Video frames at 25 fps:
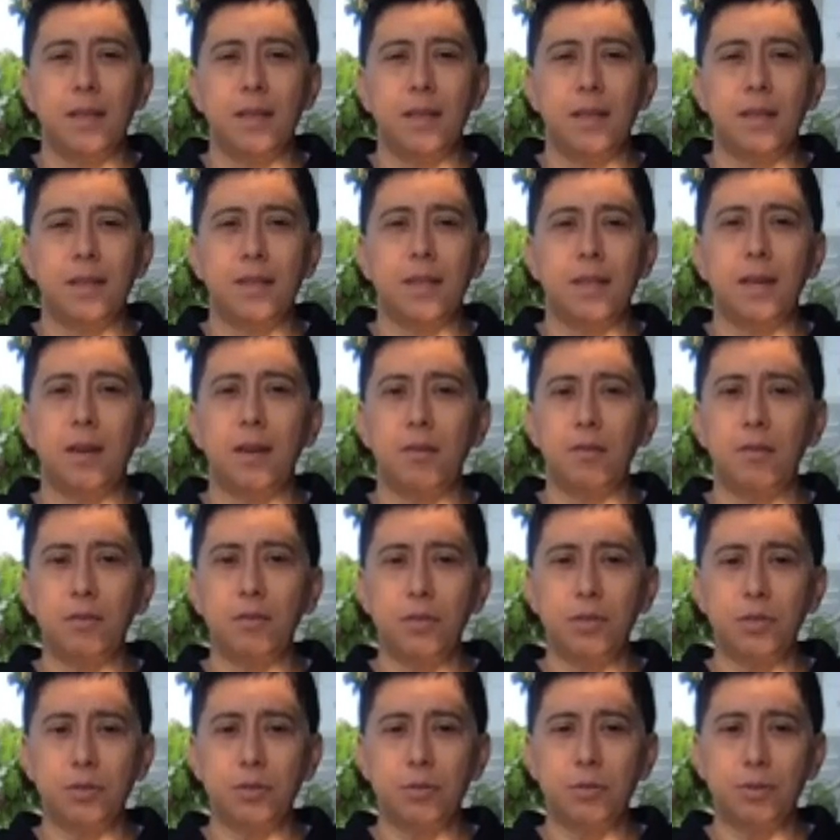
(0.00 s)
that
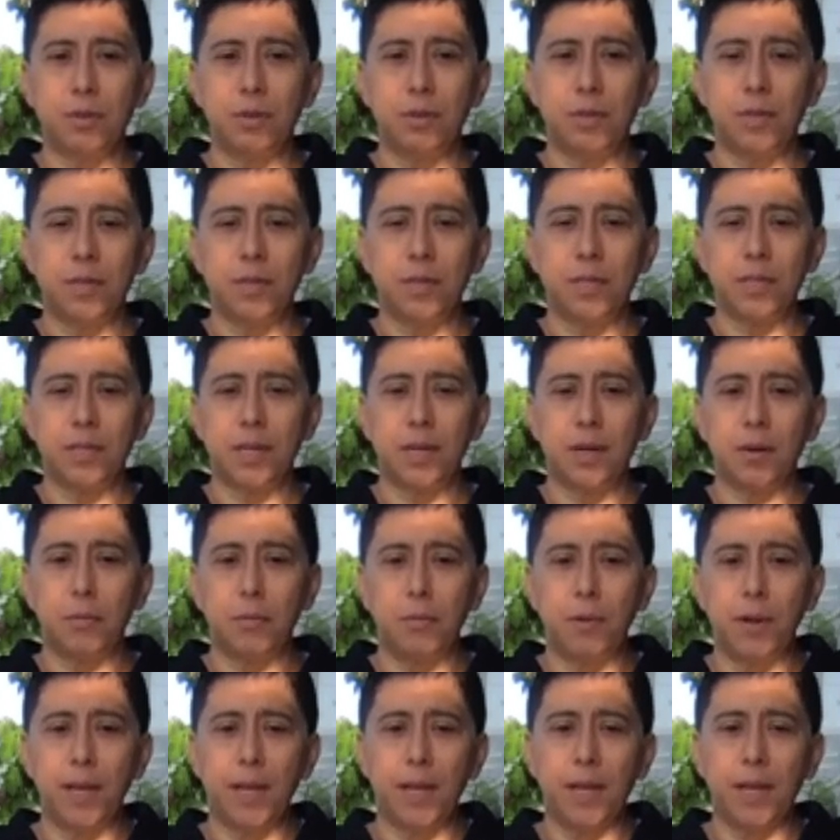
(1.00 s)
also start
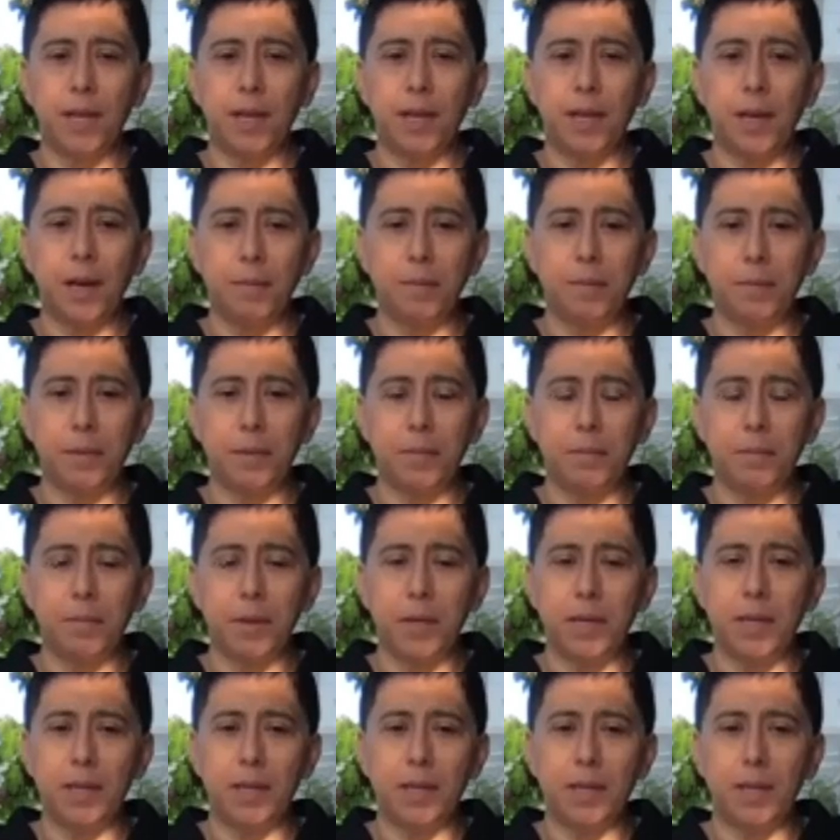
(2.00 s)
waking up in
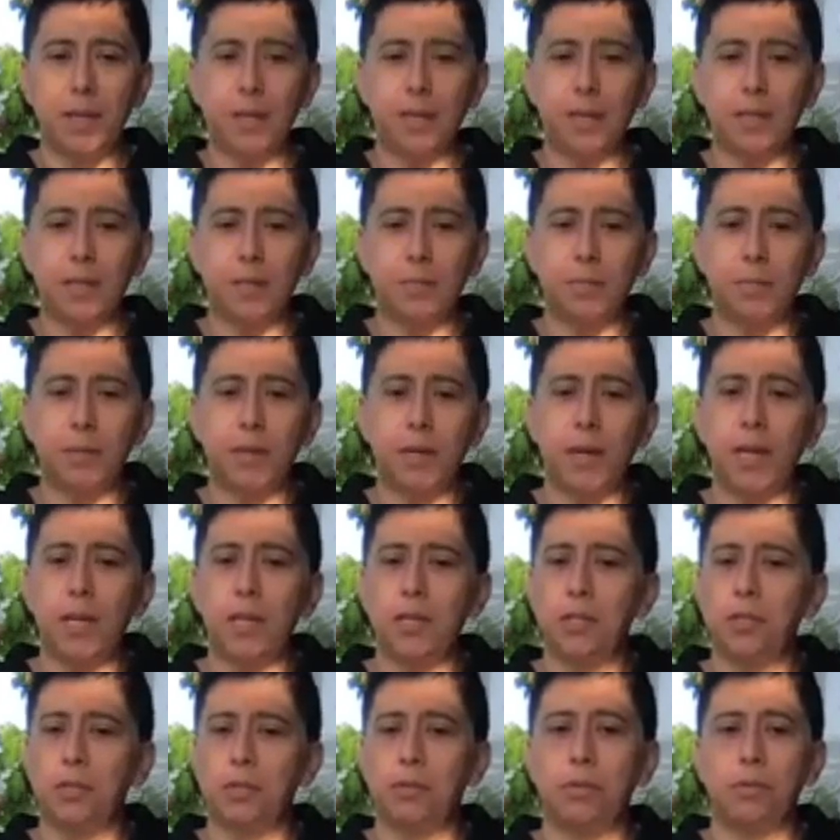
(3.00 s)
me the
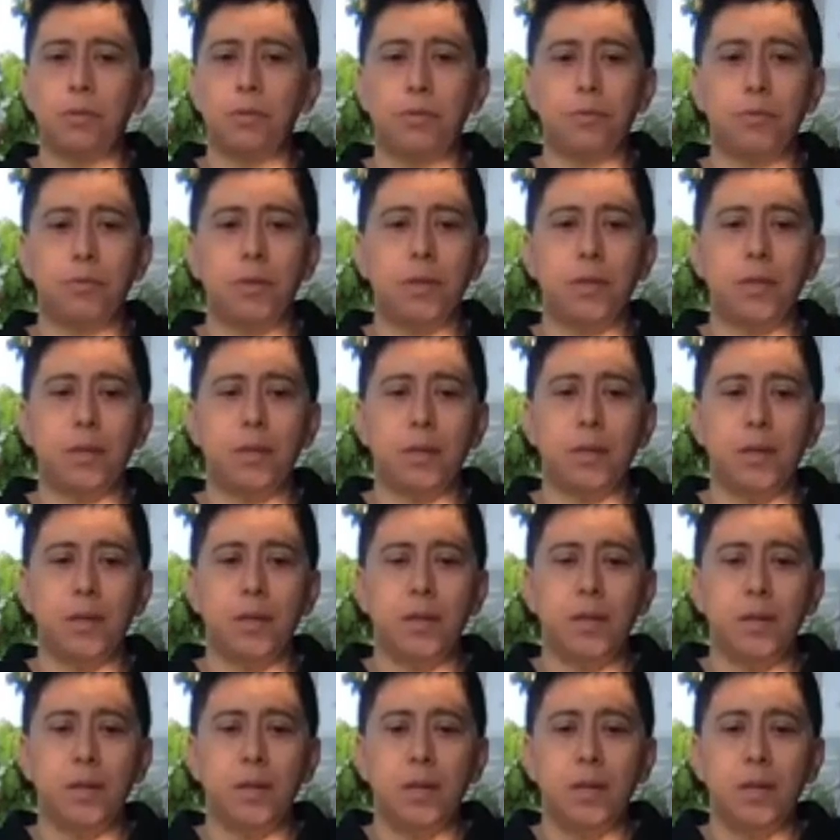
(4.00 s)
inspiration to
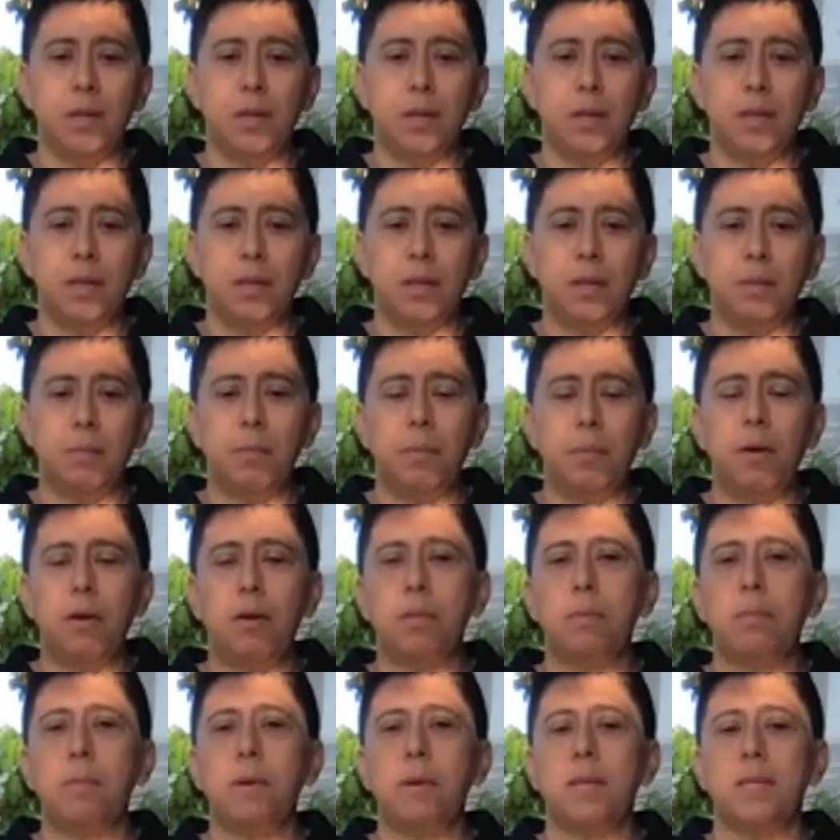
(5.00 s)

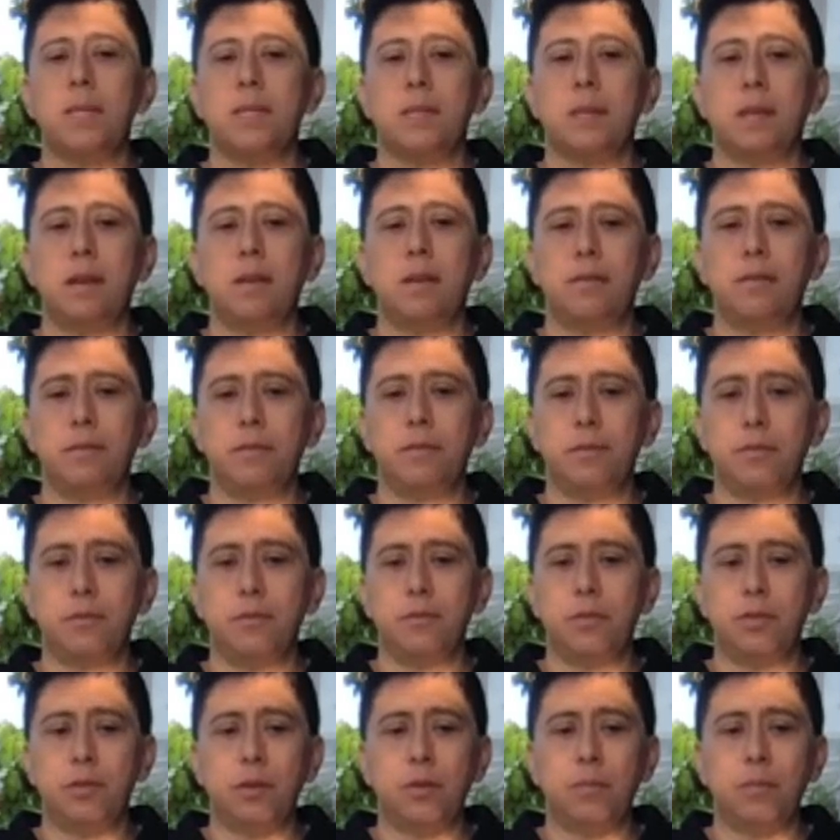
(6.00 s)
devote myself to
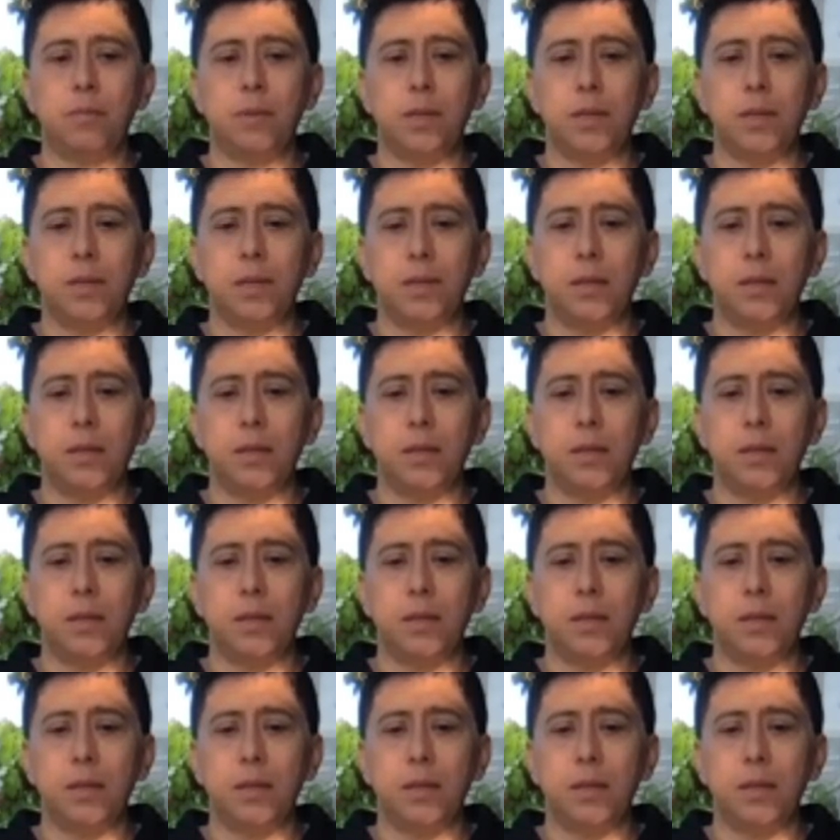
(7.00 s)
something